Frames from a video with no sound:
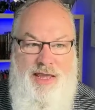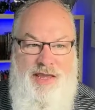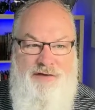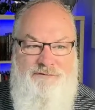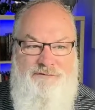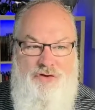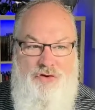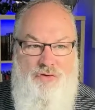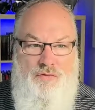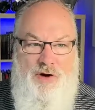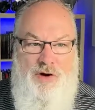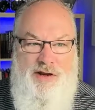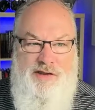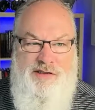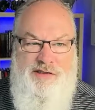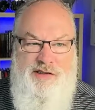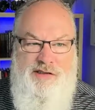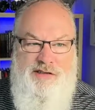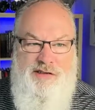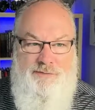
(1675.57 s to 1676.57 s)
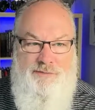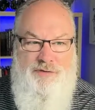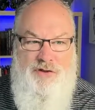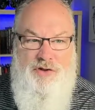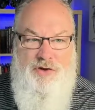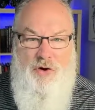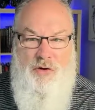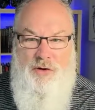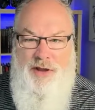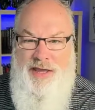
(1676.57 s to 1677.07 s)
If you want to see
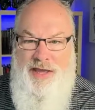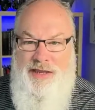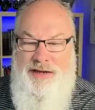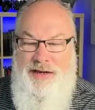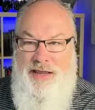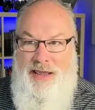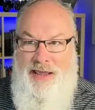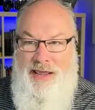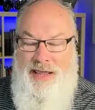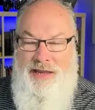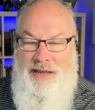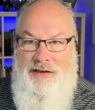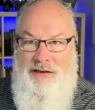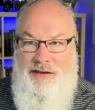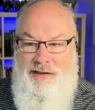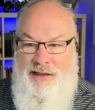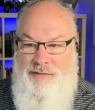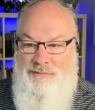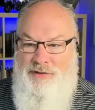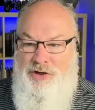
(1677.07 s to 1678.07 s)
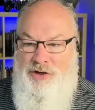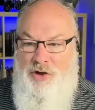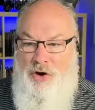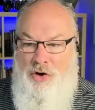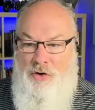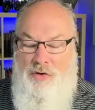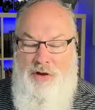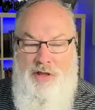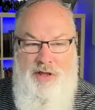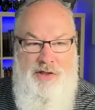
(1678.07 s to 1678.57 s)
something, go ahead and let me
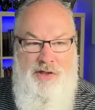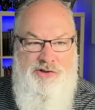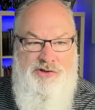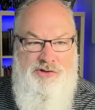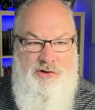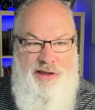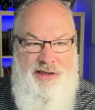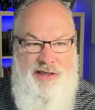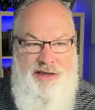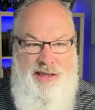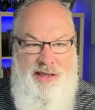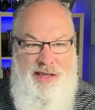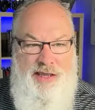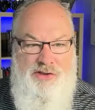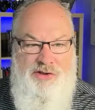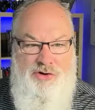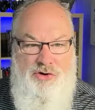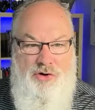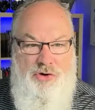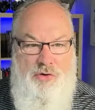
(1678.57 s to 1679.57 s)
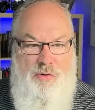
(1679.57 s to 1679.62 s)
know so I can answer your